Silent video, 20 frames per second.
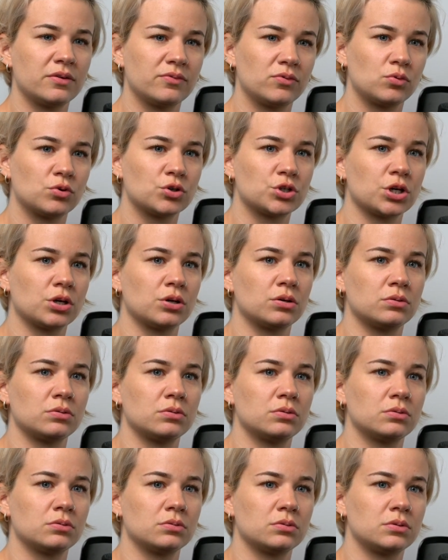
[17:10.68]
of auto
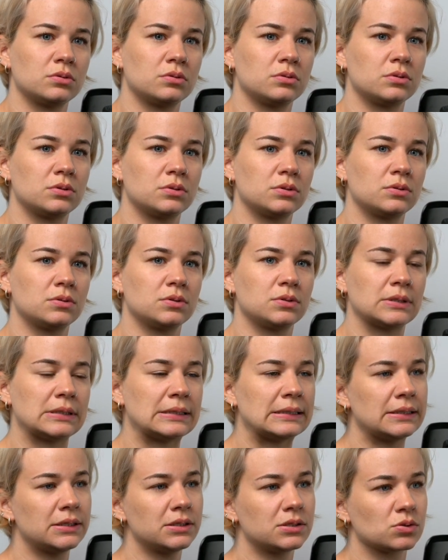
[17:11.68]

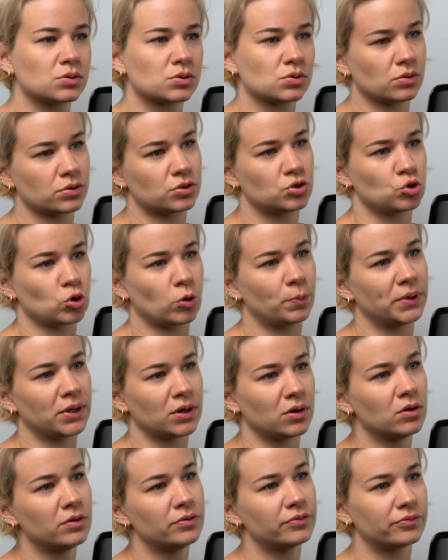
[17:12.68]
deletes or starts dropping
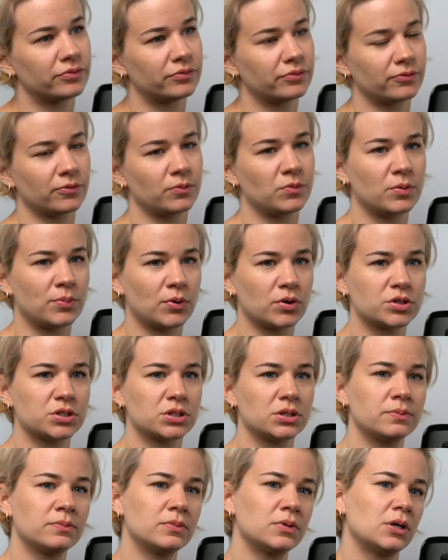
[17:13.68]
off from the
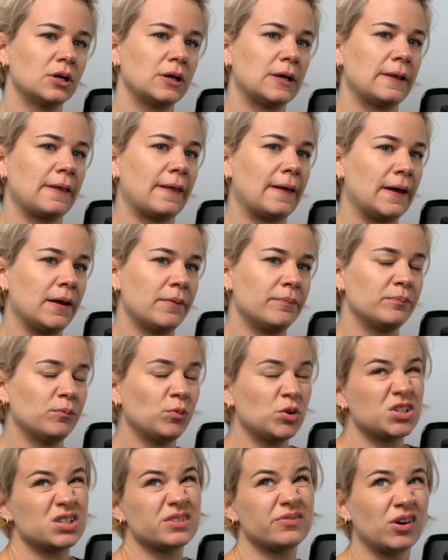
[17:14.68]
bottom,
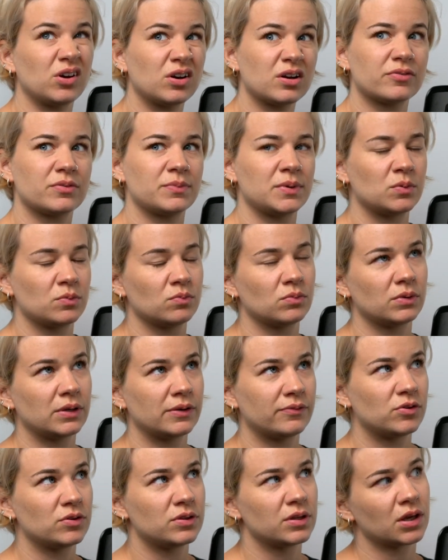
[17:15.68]
which is fair enough. I mean,
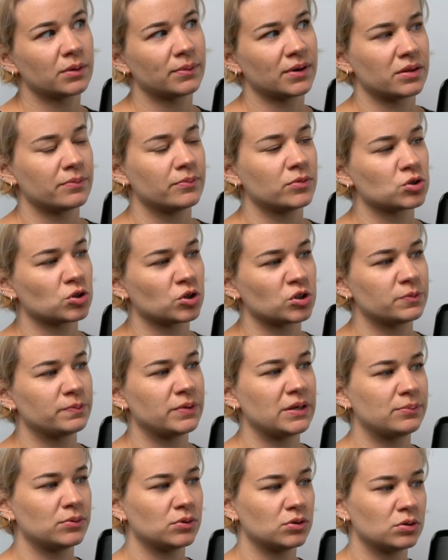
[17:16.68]
if you think about the majority of
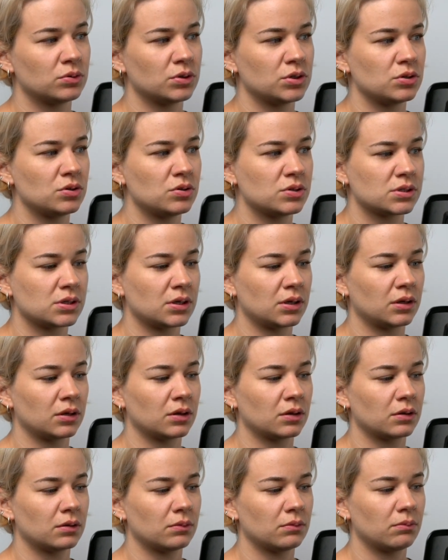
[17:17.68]
people who are
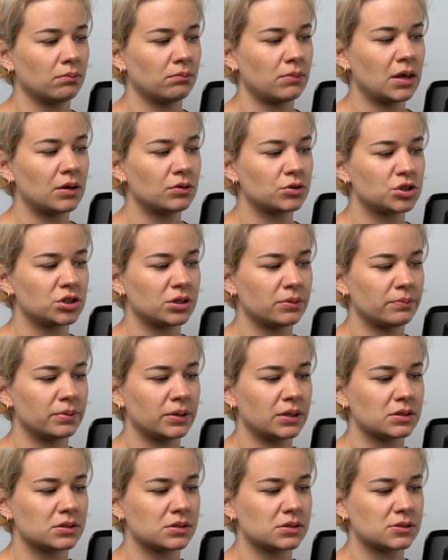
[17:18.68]
using MailChimp,
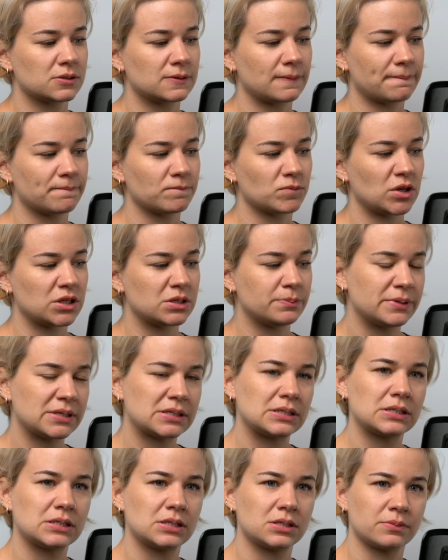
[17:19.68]
it's
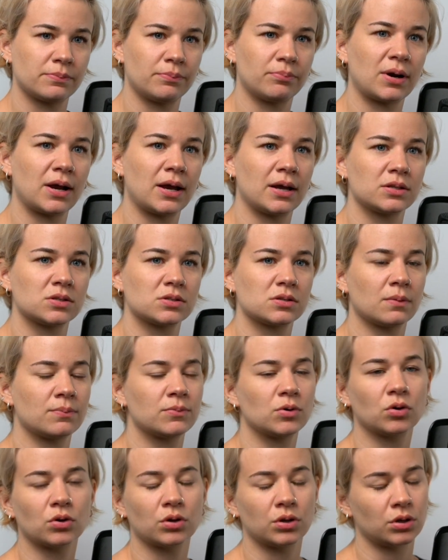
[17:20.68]
businesses and brands. I'm
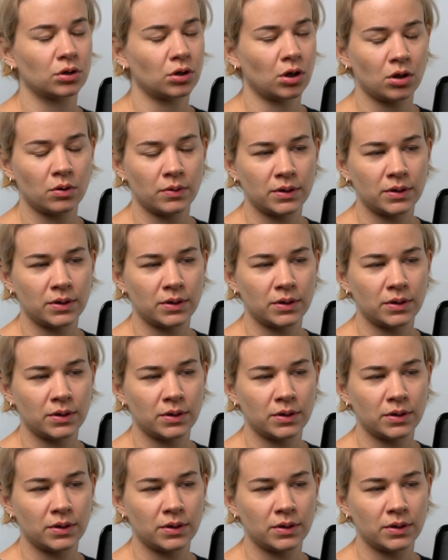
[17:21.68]
not going to go